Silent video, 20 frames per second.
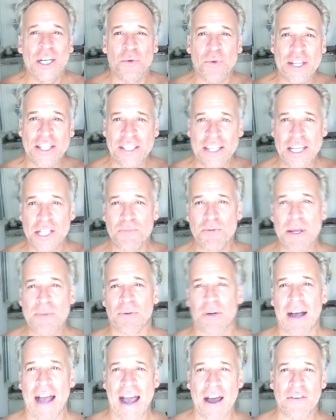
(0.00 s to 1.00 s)
We teach
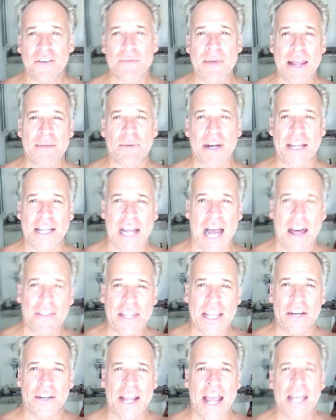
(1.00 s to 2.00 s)
people how to make money on
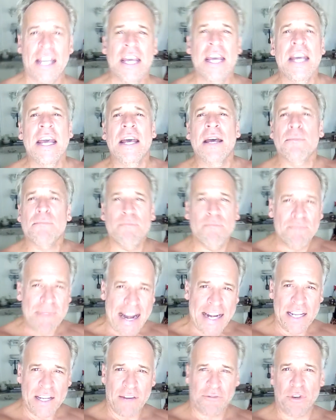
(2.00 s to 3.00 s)
the internet
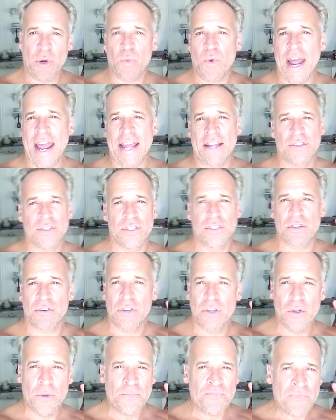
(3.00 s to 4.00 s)
many different ways
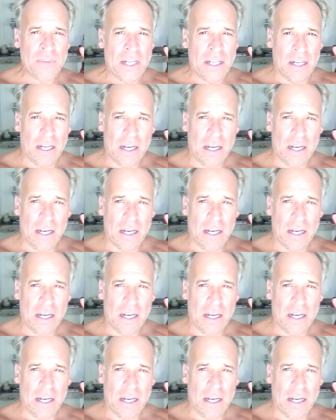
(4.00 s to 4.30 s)
through